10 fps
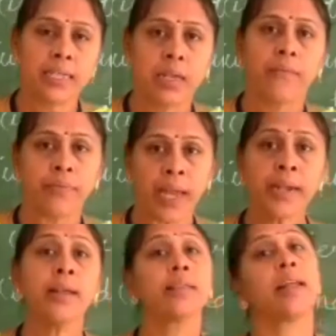of
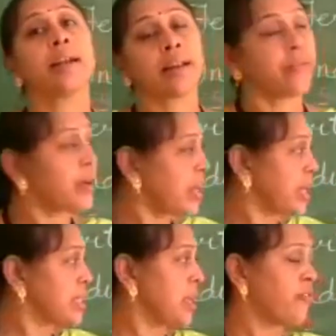that, the river
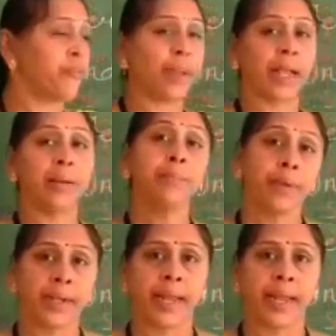itself become